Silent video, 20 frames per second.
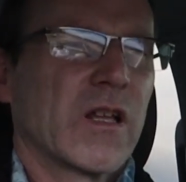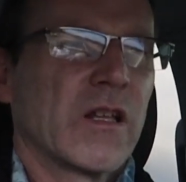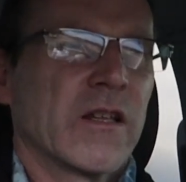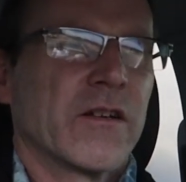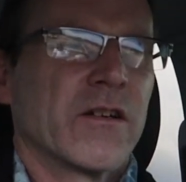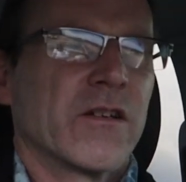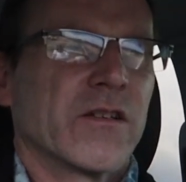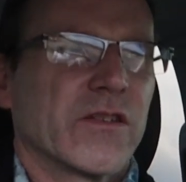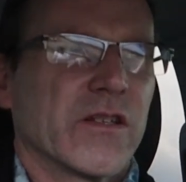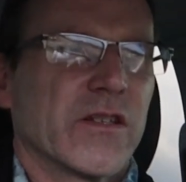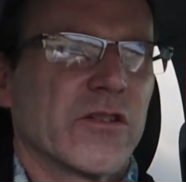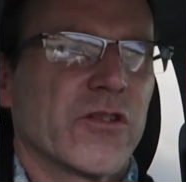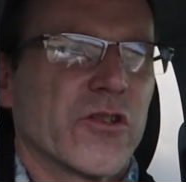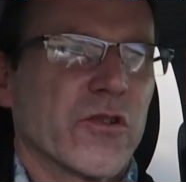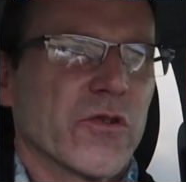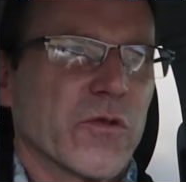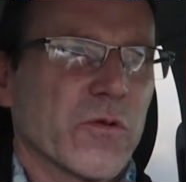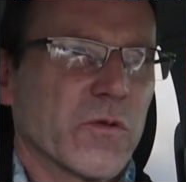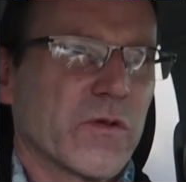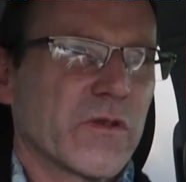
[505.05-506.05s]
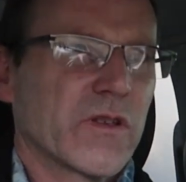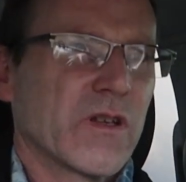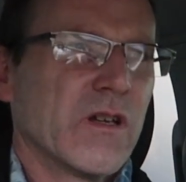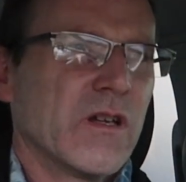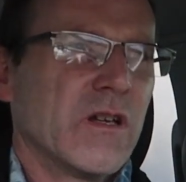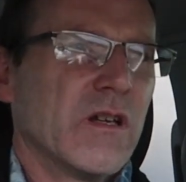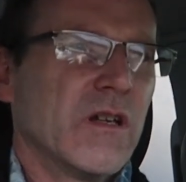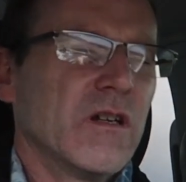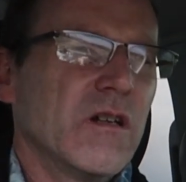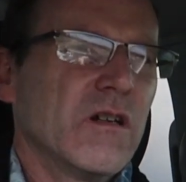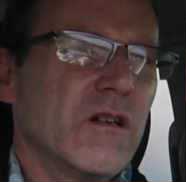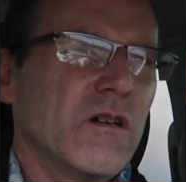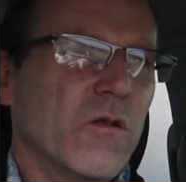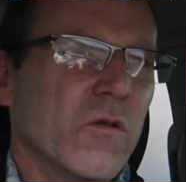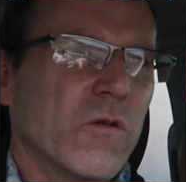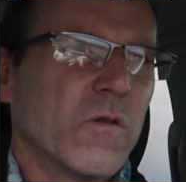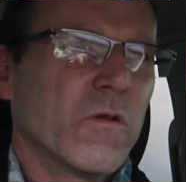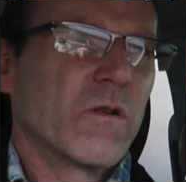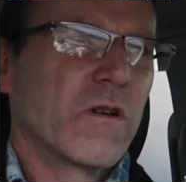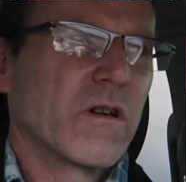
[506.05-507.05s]
clearance issues
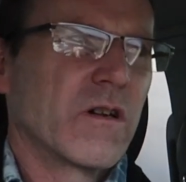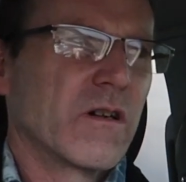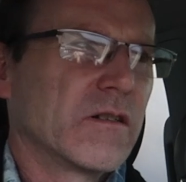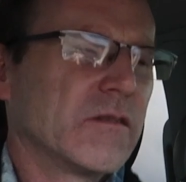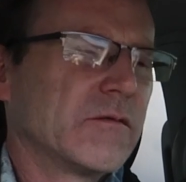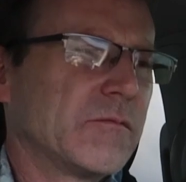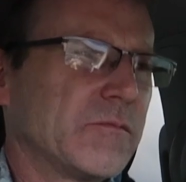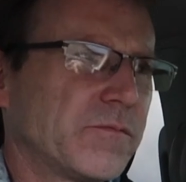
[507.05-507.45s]
or